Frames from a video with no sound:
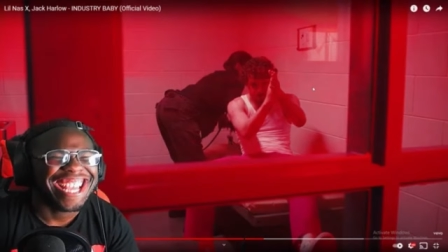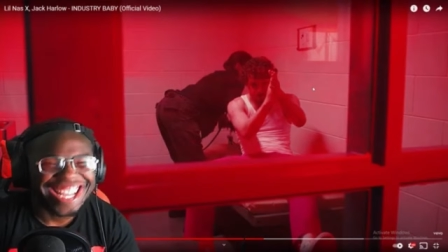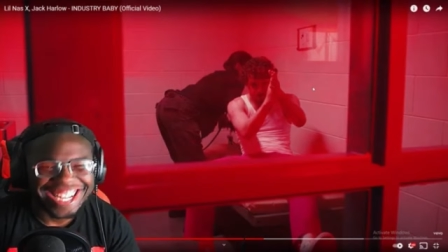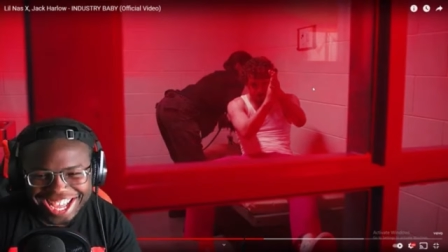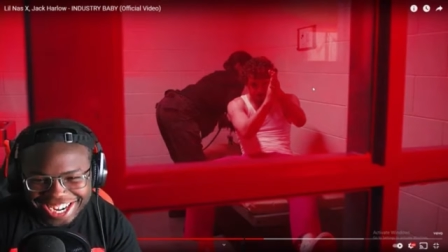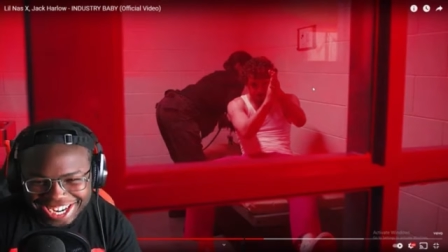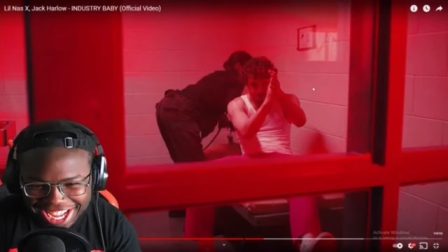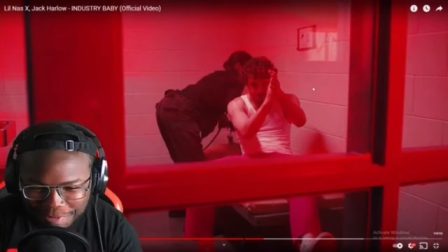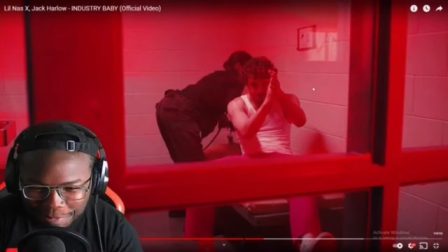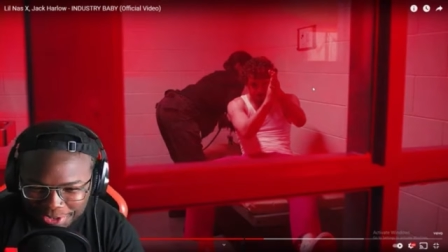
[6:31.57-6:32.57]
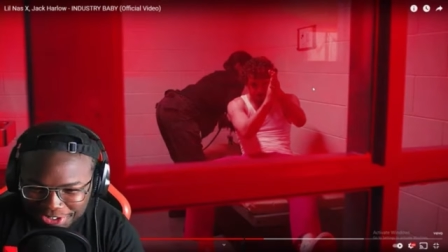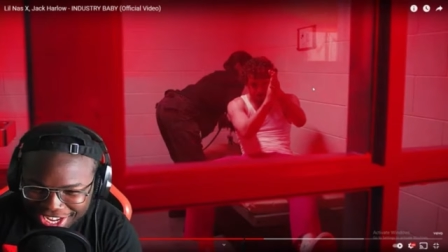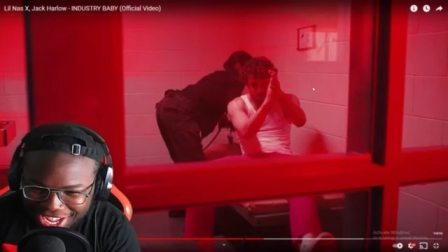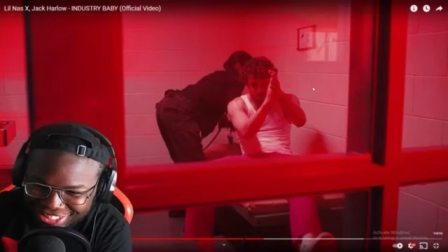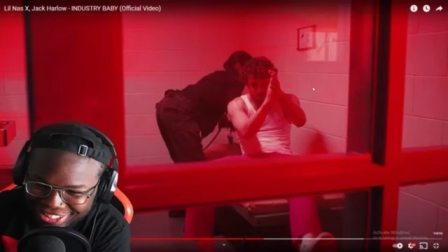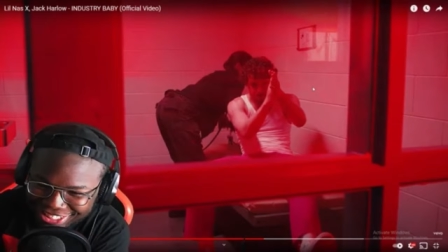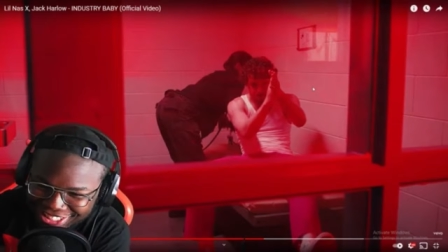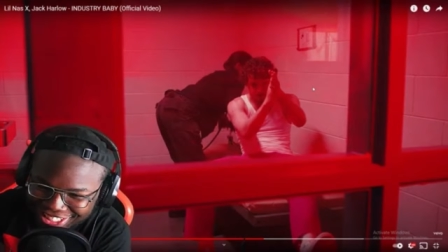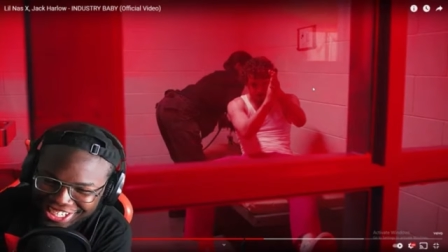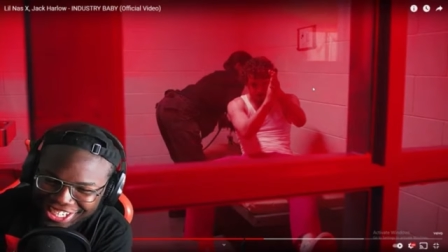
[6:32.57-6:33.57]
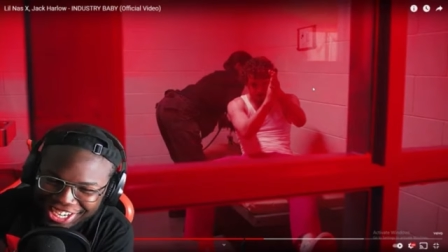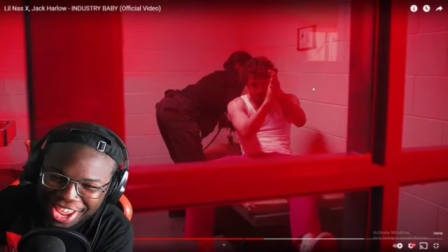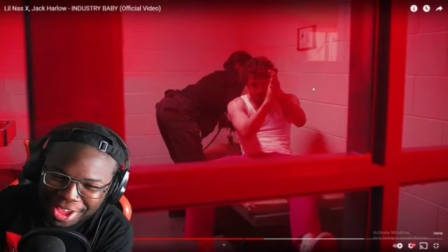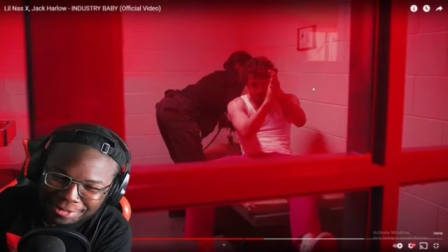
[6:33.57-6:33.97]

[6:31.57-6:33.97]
Not the handprint on the ass cheek and then the claps.